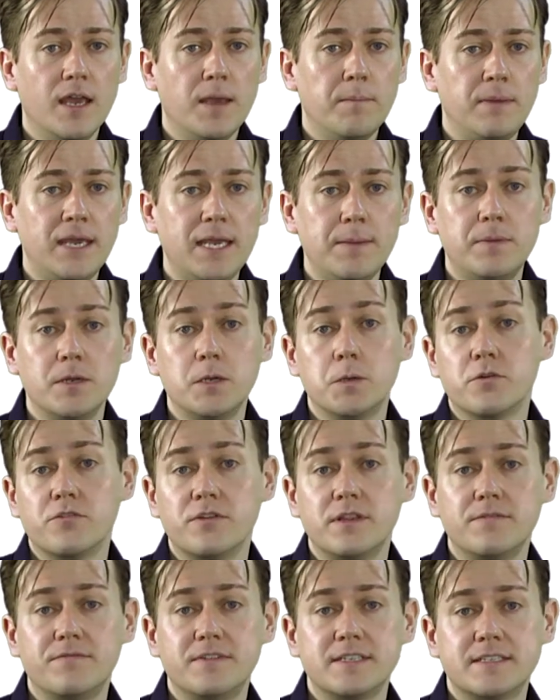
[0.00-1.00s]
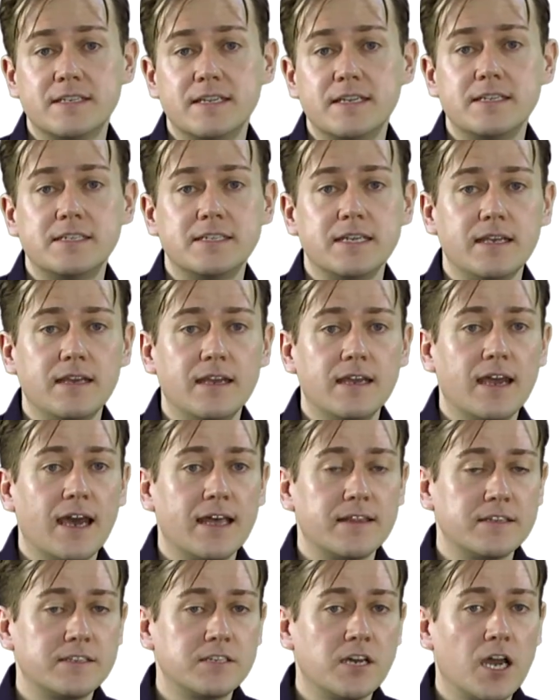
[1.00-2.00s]
people who are in the vicinity at
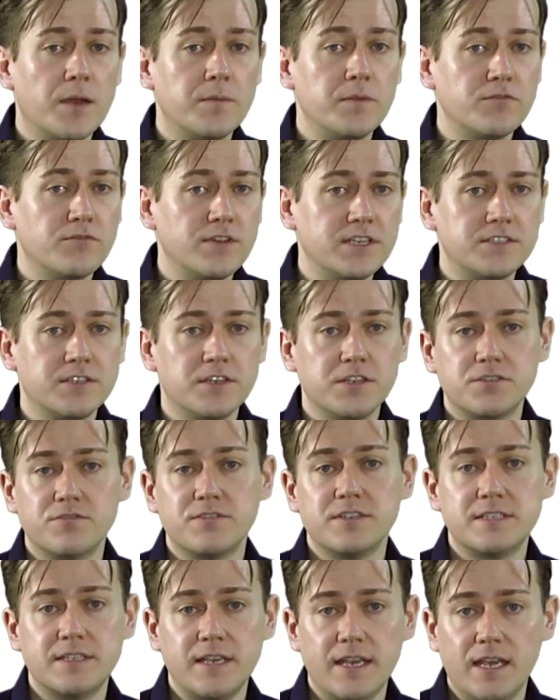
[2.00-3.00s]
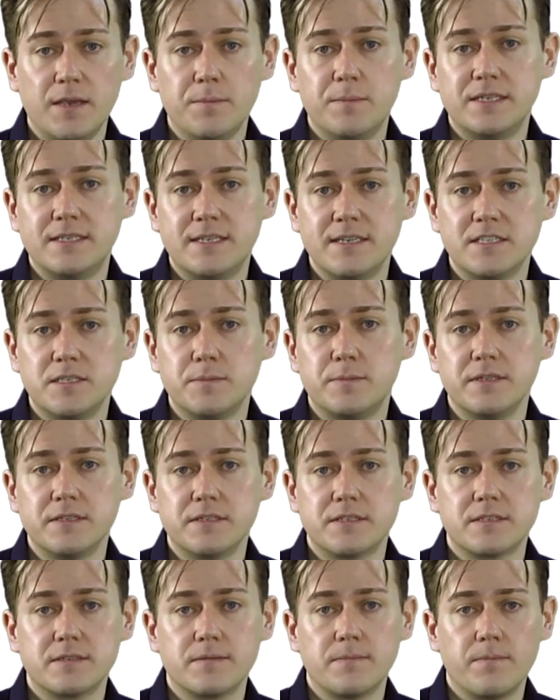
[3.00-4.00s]
the time the researcher is seeking
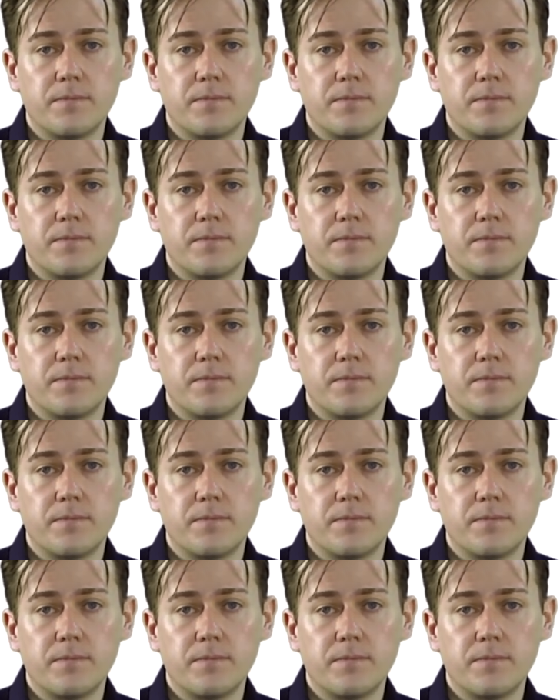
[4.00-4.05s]
participants.